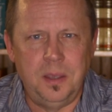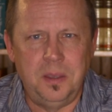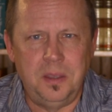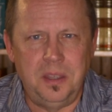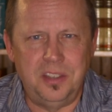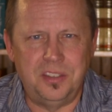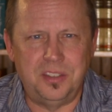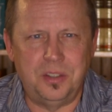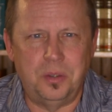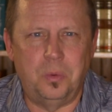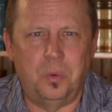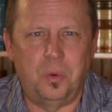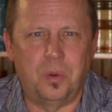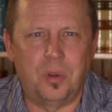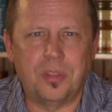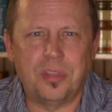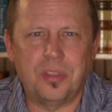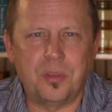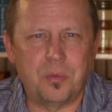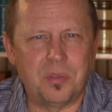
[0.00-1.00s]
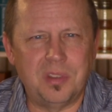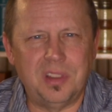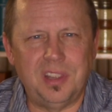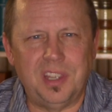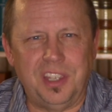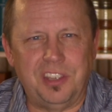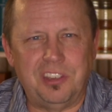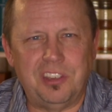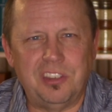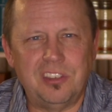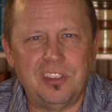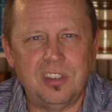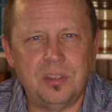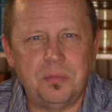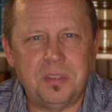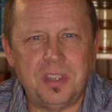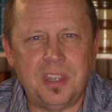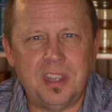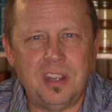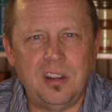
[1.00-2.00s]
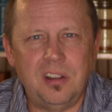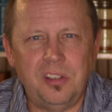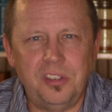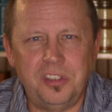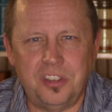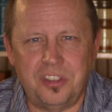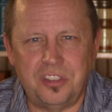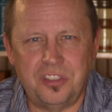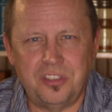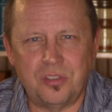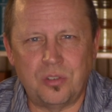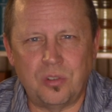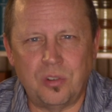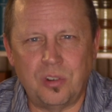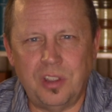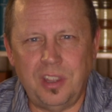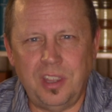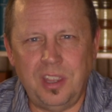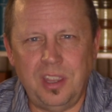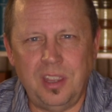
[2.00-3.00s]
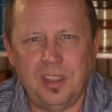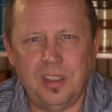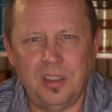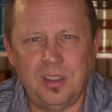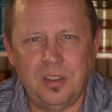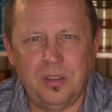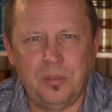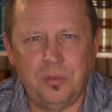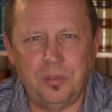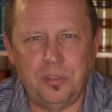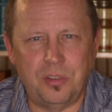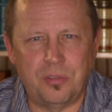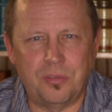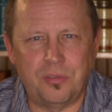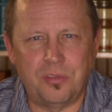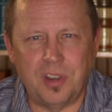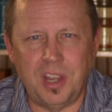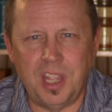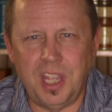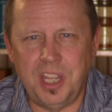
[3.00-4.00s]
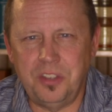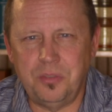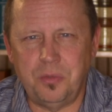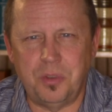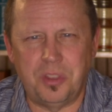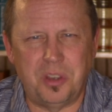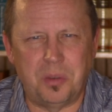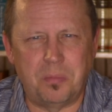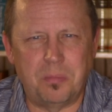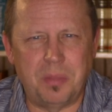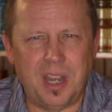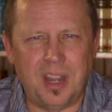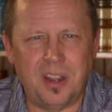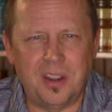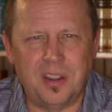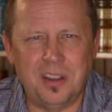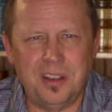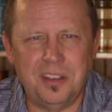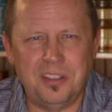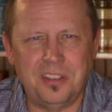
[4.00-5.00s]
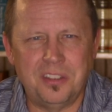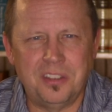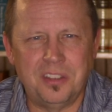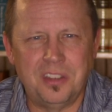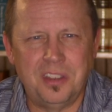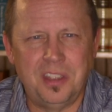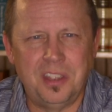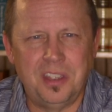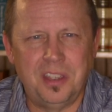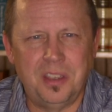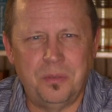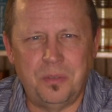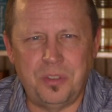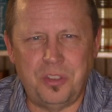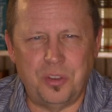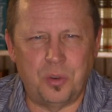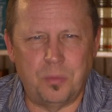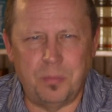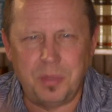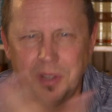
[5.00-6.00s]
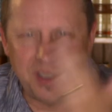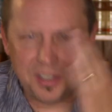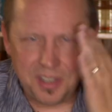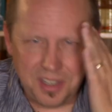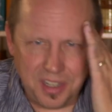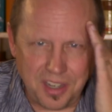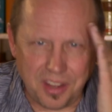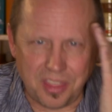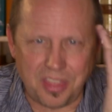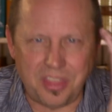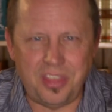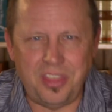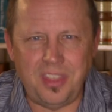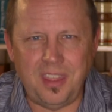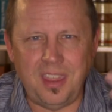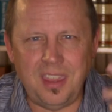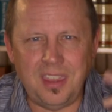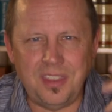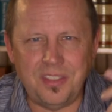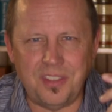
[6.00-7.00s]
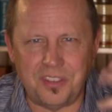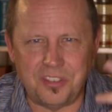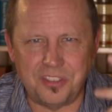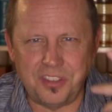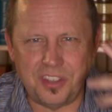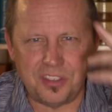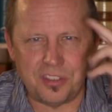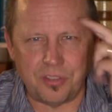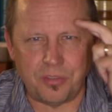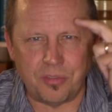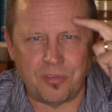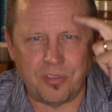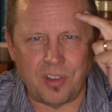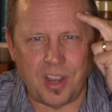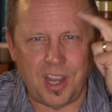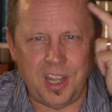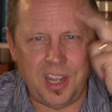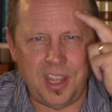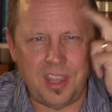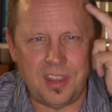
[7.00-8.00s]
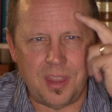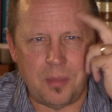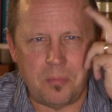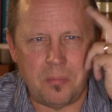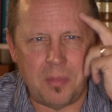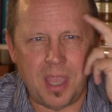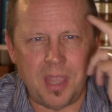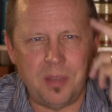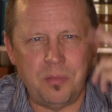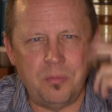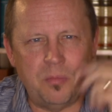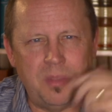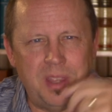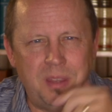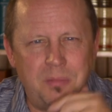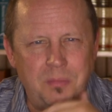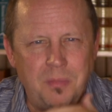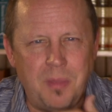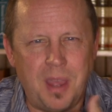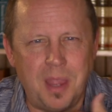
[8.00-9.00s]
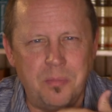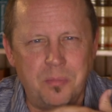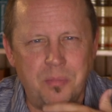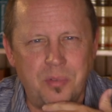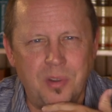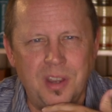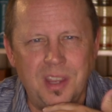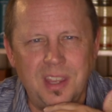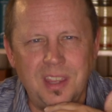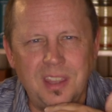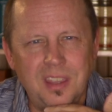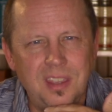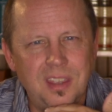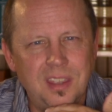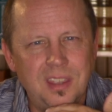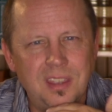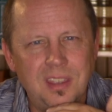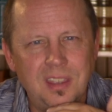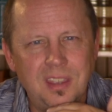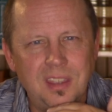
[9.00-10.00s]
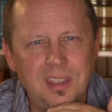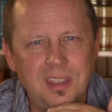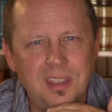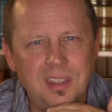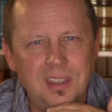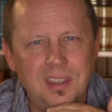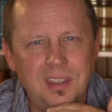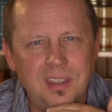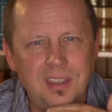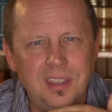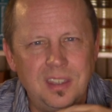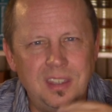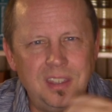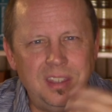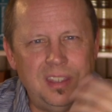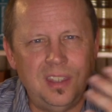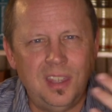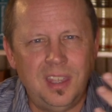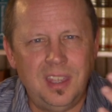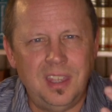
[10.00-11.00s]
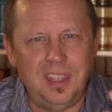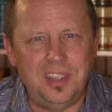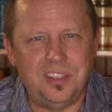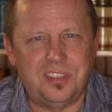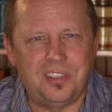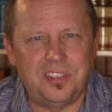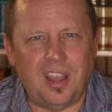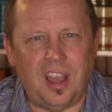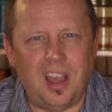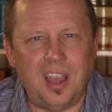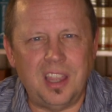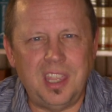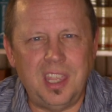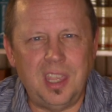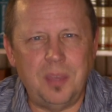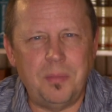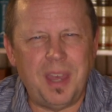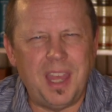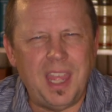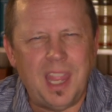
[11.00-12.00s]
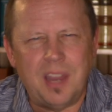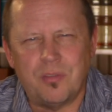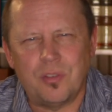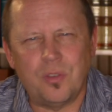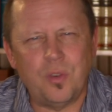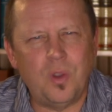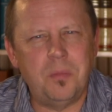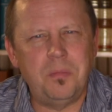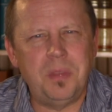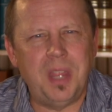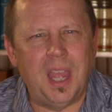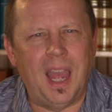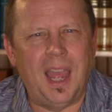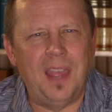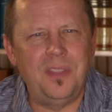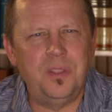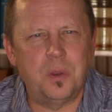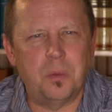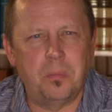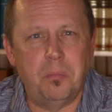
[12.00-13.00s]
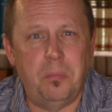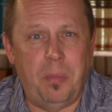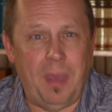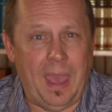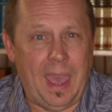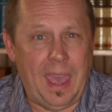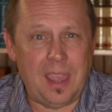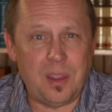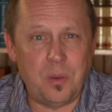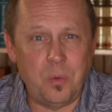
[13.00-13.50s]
is it worth the relationships that it'll destroy with your friends, with your parents, with your ability to think, the schizophrenia that it might bring? Is talking about everyone behind their back